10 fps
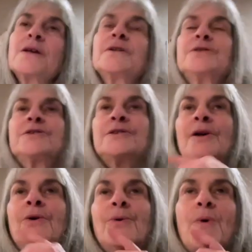
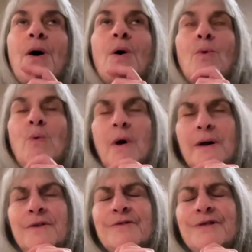So,
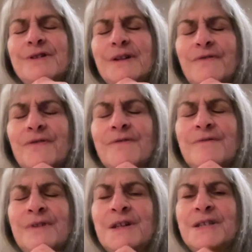what are the
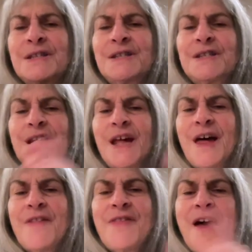different reasons
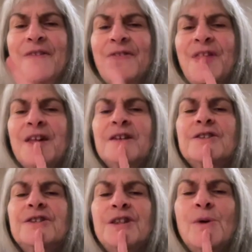that
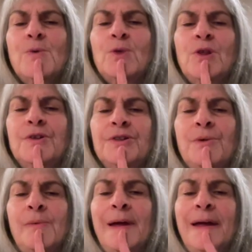things don't look
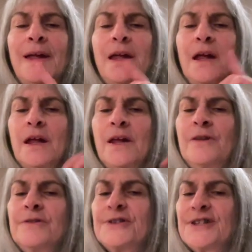the way
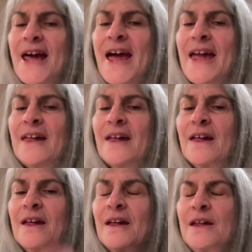you say
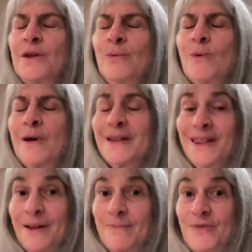you
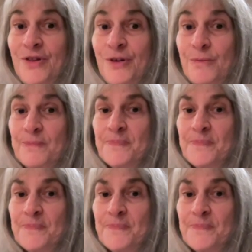want them to?